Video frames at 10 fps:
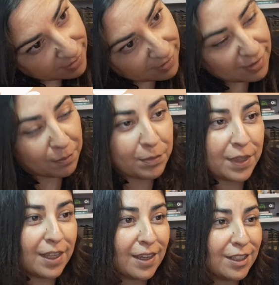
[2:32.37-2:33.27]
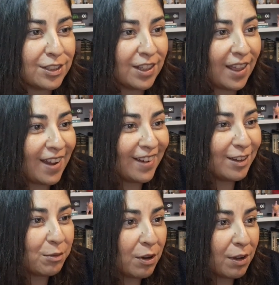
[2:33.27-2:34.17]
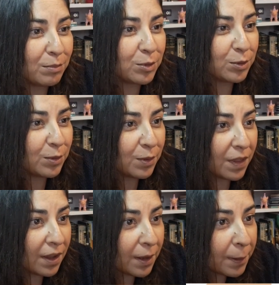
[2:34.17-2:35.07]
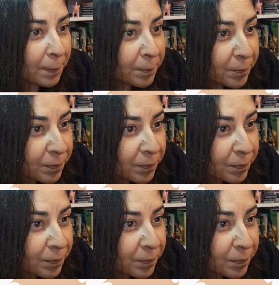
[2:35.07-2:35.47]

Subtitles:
Something in July. Welcome to the